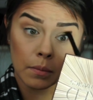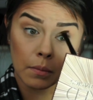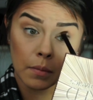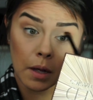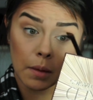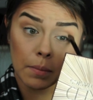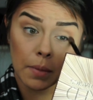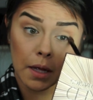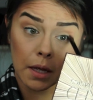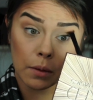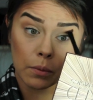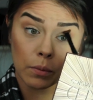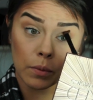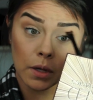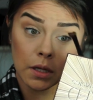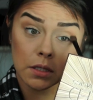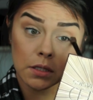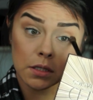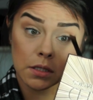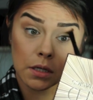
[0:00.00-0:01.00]
my bay
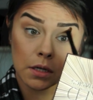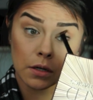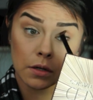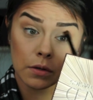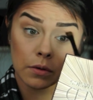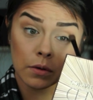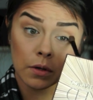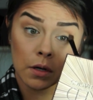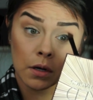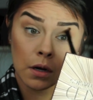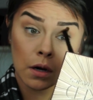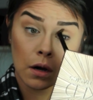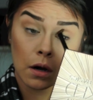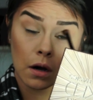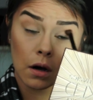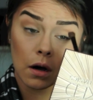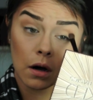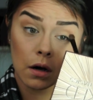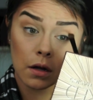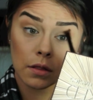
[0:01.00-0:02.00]
window
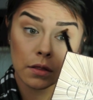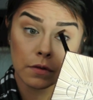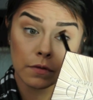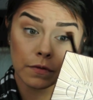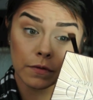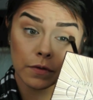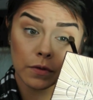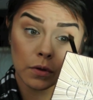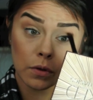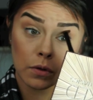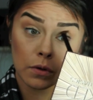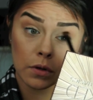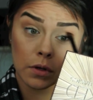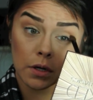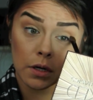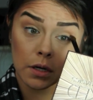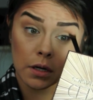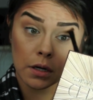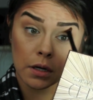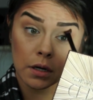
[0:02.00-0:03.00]
on the
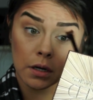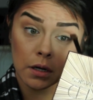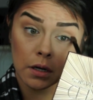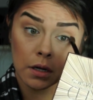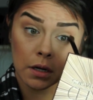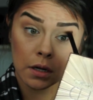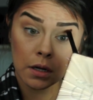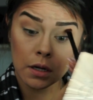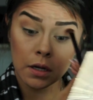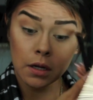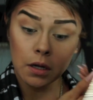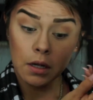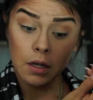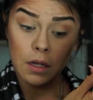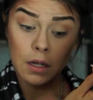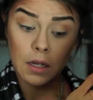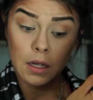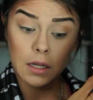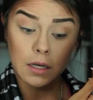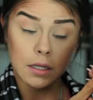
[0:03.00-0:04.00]
floor.
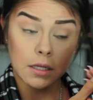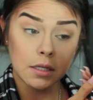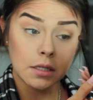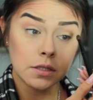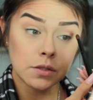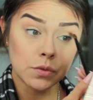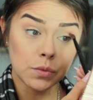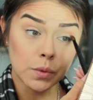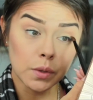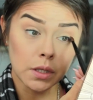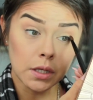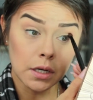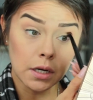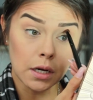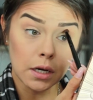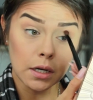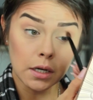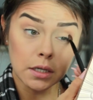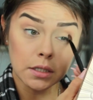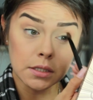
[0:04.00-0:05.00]
And he's really
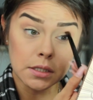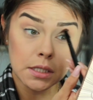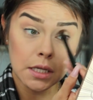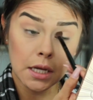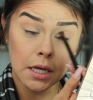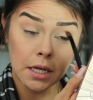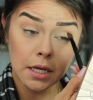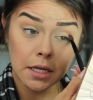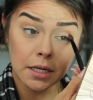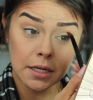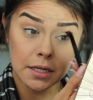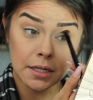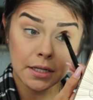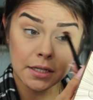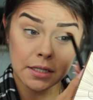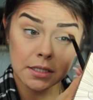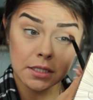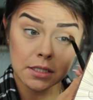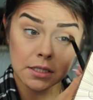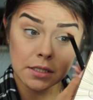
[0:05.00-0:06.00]
not contained.
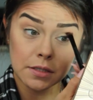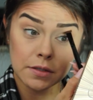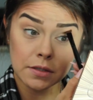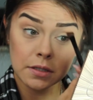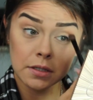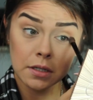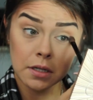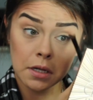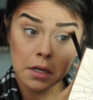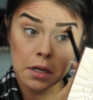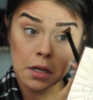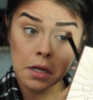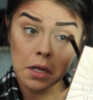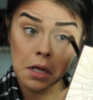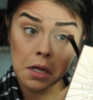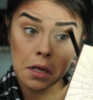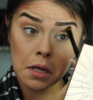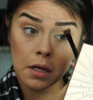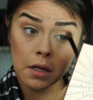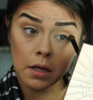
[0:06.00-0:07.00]
He's just
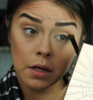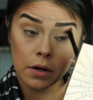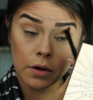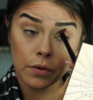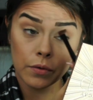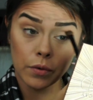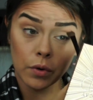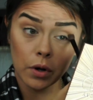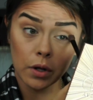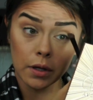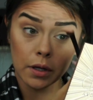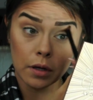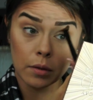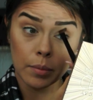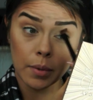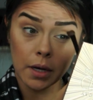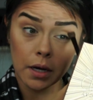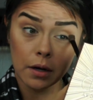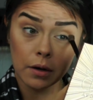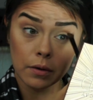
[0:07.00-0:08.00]
crawling
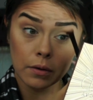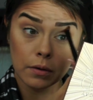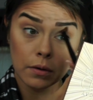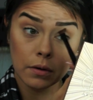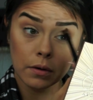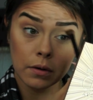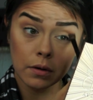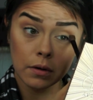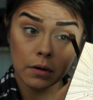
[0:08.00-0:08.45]
about.